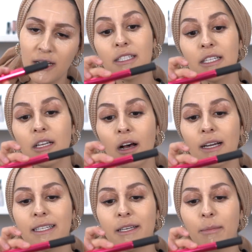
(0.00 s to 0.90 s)
It's a
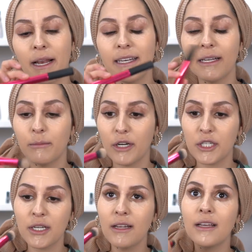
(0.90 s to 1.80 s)
targeted blending
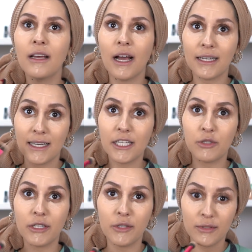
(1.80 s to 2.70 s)
brush, and I
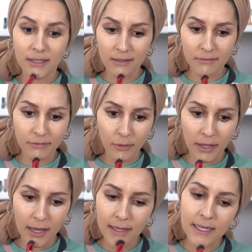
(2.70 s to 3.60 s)
literally use it for
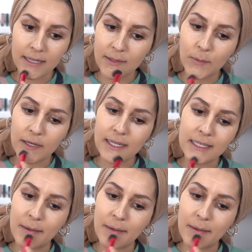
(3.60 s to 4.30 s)
that, and it works